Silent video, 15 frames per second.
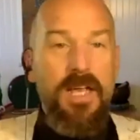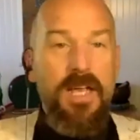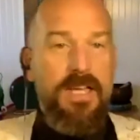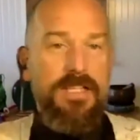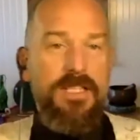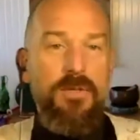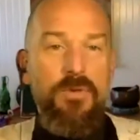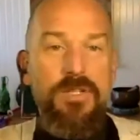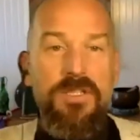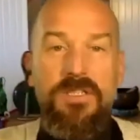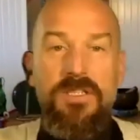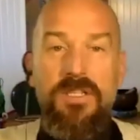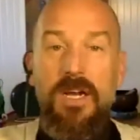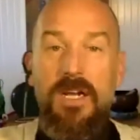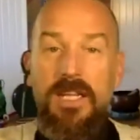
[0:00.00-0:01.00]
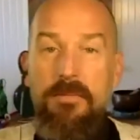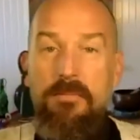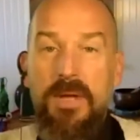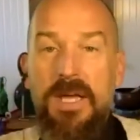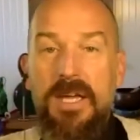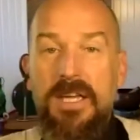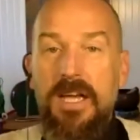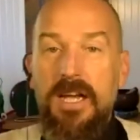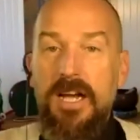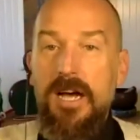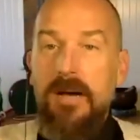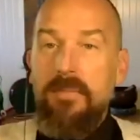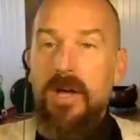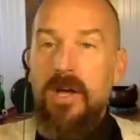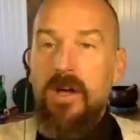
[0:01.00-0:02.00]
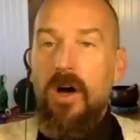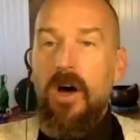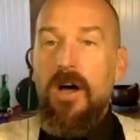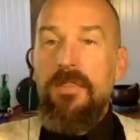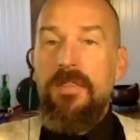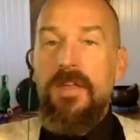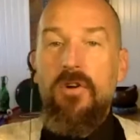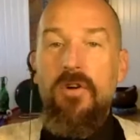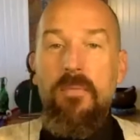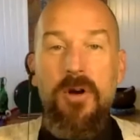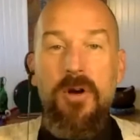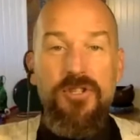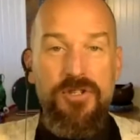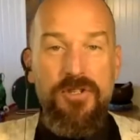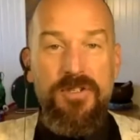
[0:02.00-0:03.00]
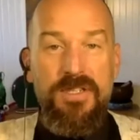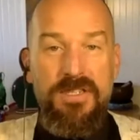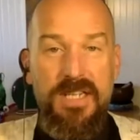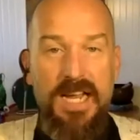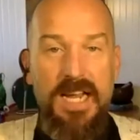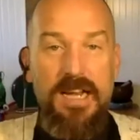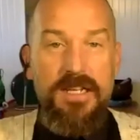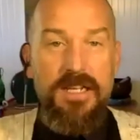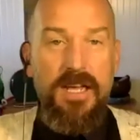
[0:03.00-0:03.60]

is that we're subtly picking up on their emotional state.